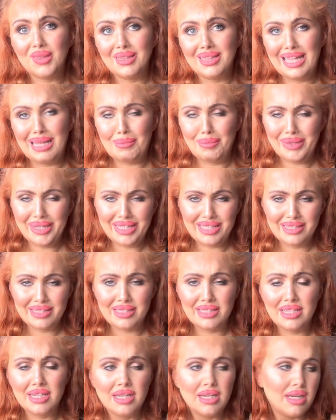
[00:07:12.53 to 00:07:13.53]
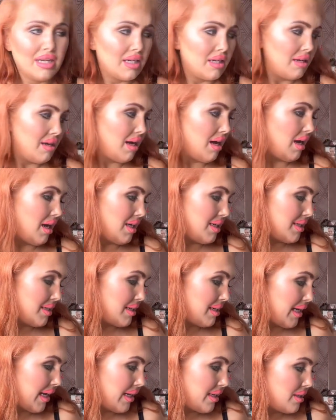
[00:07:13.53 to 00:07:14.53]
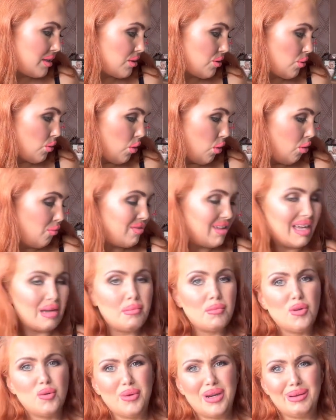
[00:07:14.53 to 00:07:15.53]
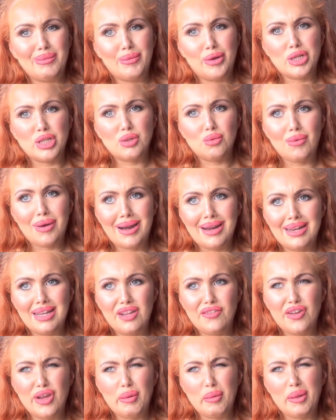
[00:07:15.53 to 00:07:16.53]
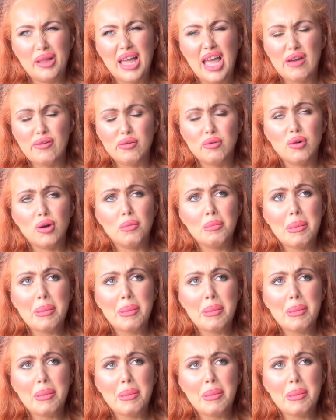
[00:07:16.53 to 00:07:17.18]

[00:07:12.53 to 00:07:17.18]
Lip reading: them places. And you can get all them, they're pretty much widely available everywhere.